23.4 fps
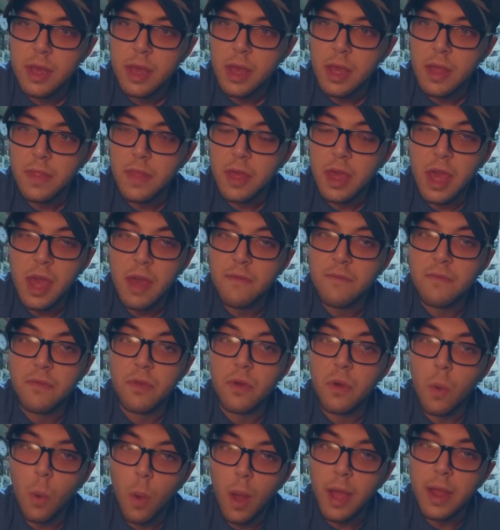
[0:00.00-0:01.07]
And they have
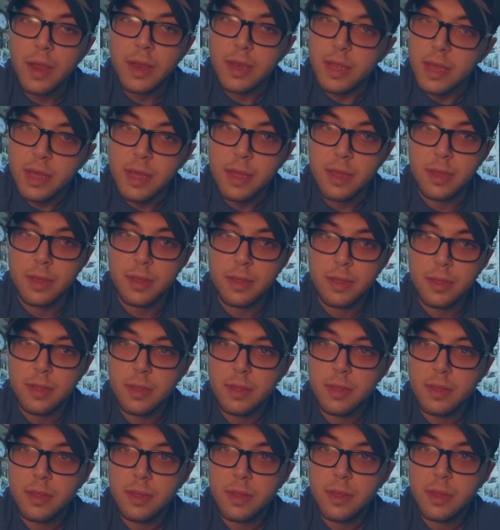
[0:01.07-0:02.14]
no idea
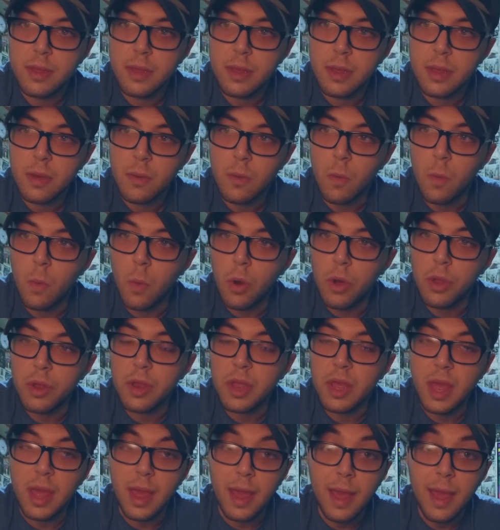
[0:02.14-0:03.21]

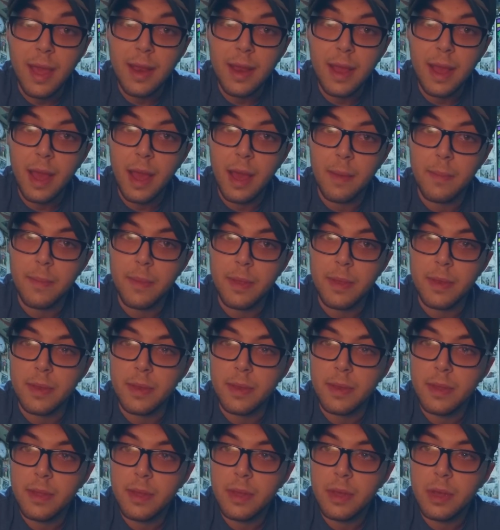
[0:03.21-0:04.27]
what can happen
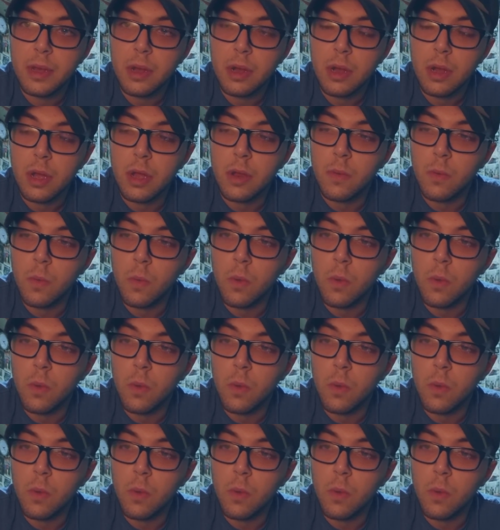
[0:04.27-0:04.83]
and